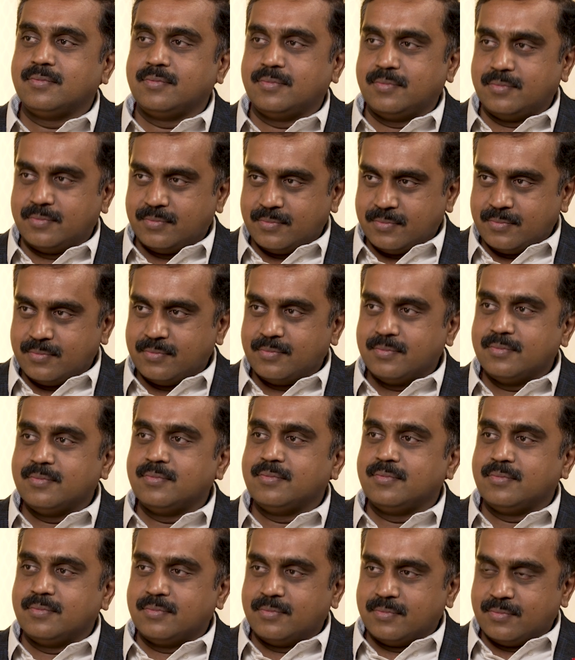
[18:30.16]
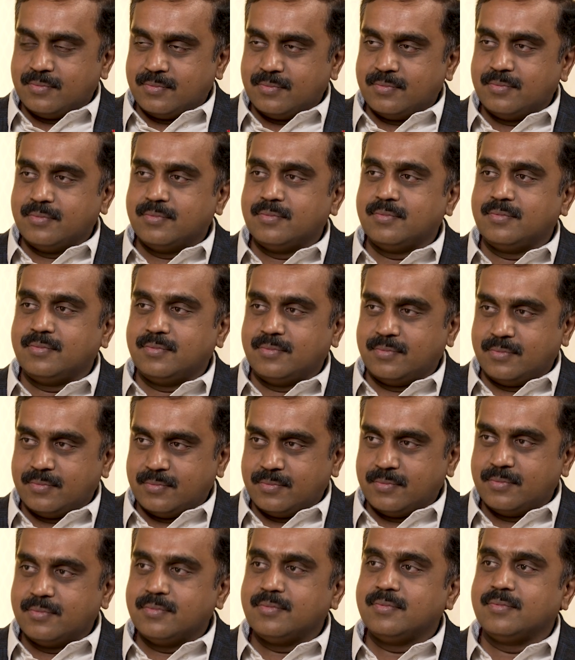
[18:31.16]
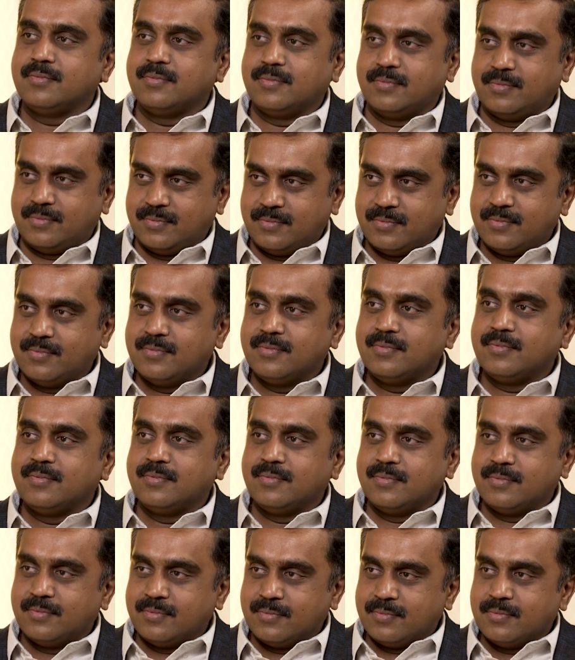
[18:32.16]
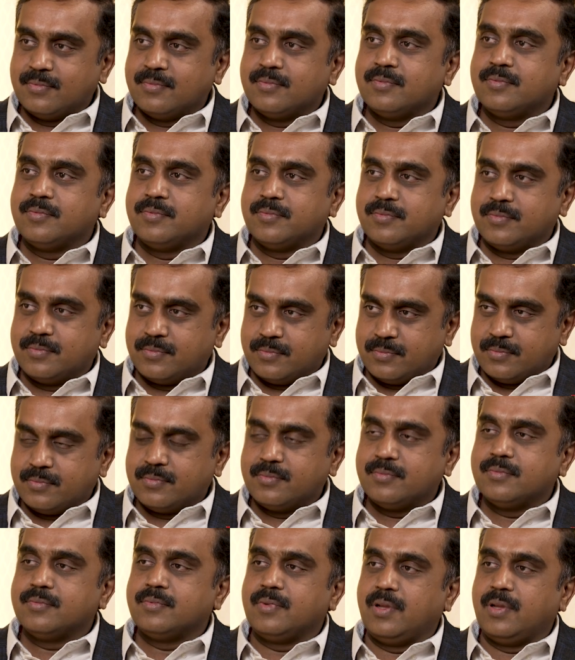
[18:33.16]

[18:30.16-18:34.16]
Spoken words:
4 or 5 people had to do at that point of time can be easily done through AI.